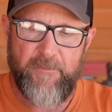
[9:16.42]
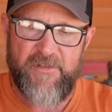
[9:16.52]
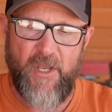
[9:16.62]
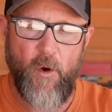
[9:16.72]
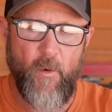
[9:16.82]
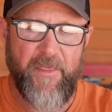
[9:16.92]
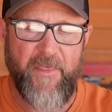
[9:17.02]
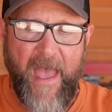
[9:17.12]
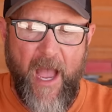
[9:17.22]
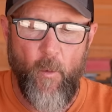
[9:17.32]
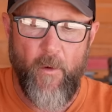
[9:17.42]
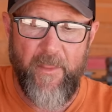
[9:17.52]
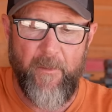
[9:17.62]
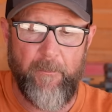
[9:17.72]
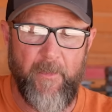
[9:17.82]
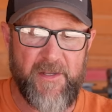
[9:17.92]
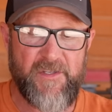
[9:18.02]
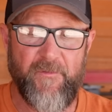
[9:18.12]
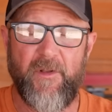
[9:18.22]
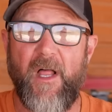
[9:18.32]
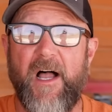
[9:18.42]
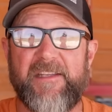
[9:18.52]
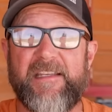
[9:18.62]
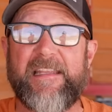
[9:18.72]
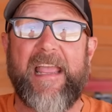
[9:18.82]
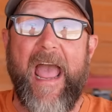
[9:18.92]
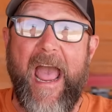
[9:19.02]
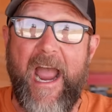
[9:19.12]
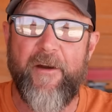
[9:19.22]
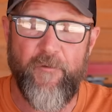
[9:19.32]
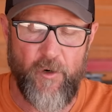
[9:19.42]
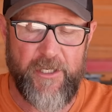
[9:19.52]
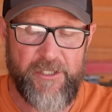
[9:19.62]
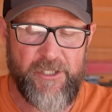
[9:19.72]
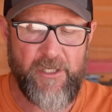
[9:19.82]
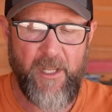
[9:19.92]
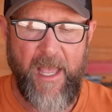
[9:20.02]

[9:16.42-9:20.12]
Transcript: So with that one, the muzzle velocity average